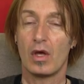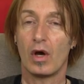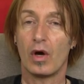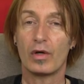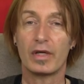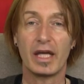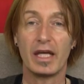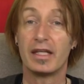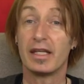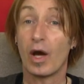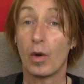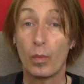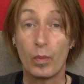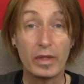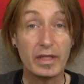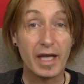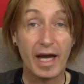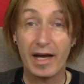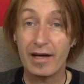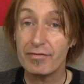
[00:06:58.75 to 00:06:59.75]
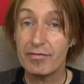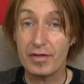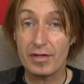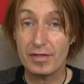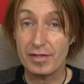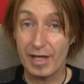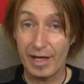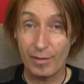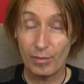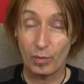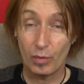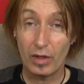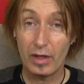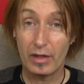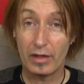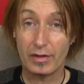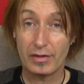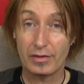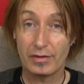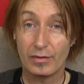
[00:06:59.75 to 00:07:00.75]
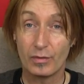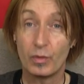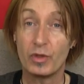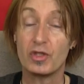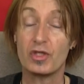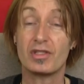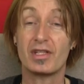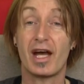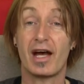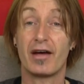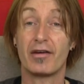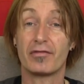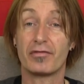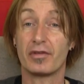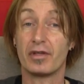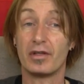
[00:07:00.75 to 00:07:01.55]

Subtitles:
Okay, now we have the same word. We just have